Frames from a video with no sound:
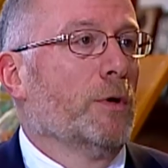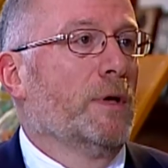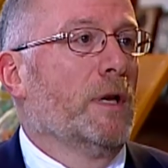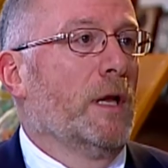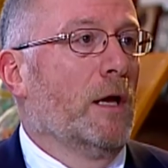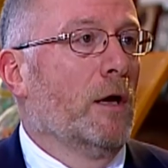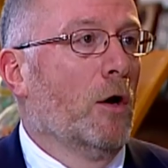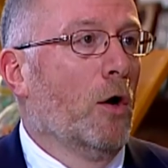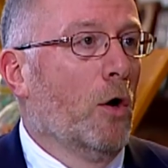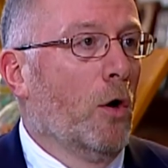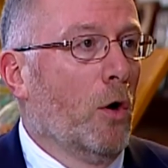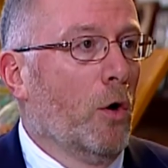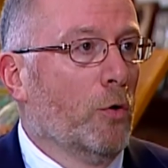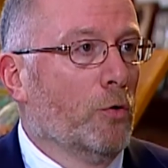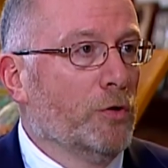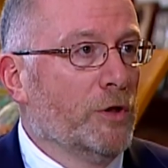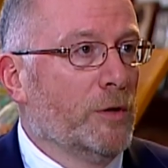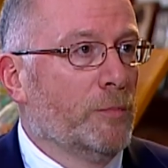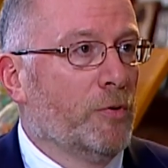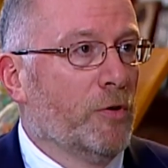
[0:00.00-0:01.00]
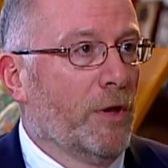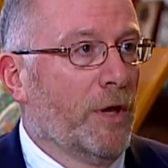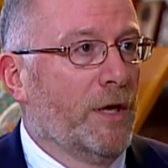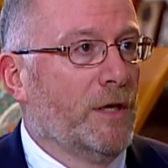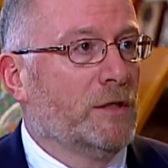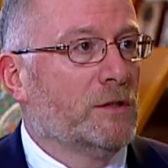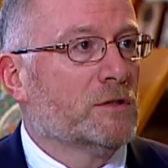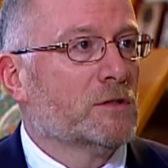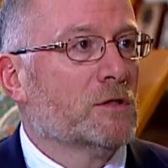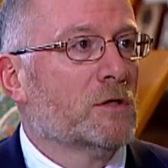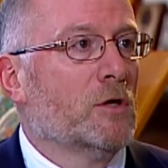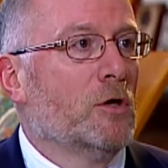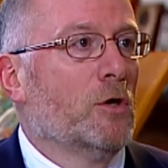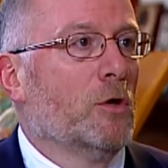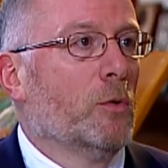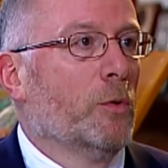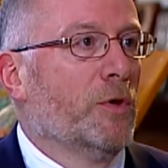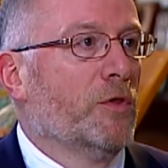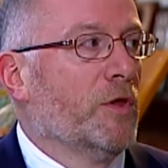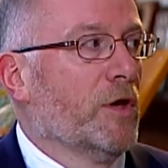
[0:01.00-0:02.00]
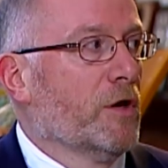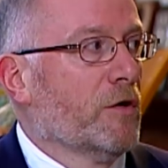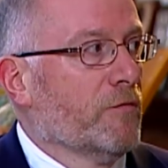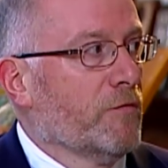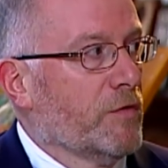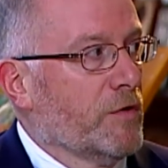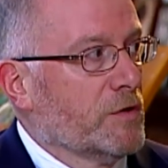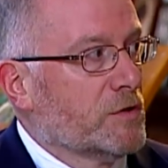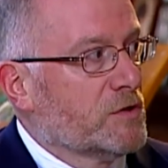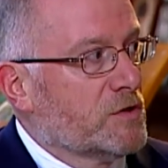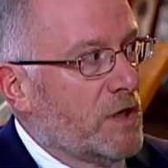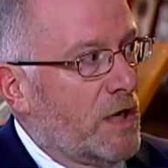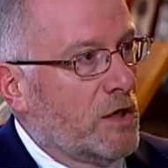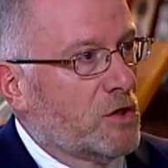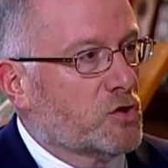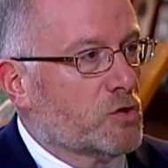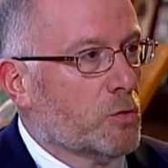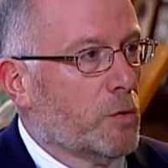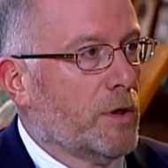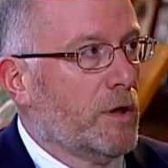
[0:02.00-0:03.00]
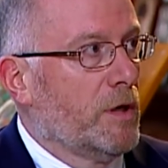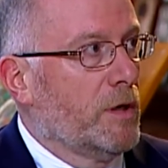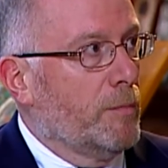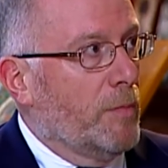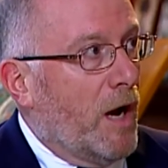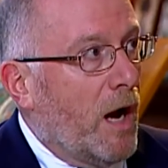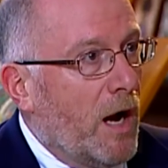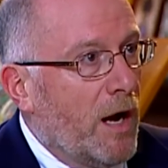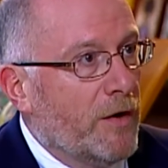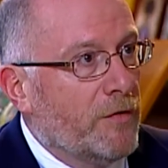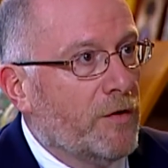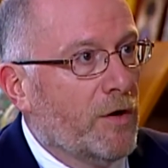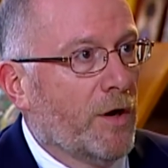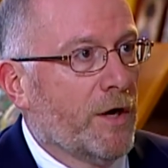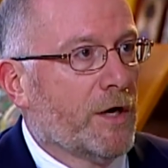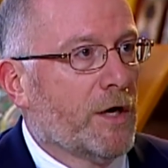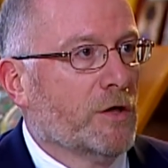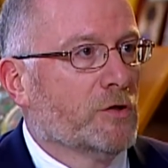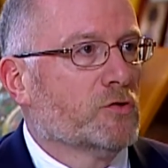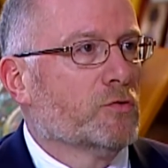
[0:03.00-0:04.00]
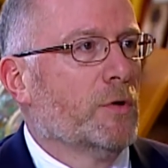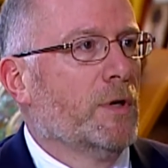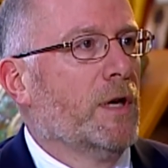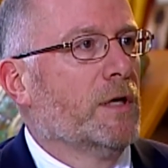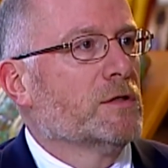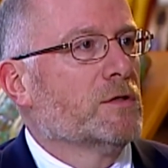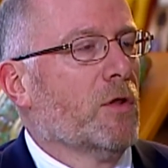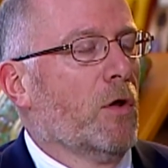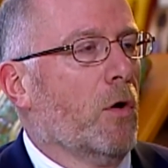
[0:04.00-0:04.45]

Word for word: in a holy place. We think of the sanctuary behind the icon screen as the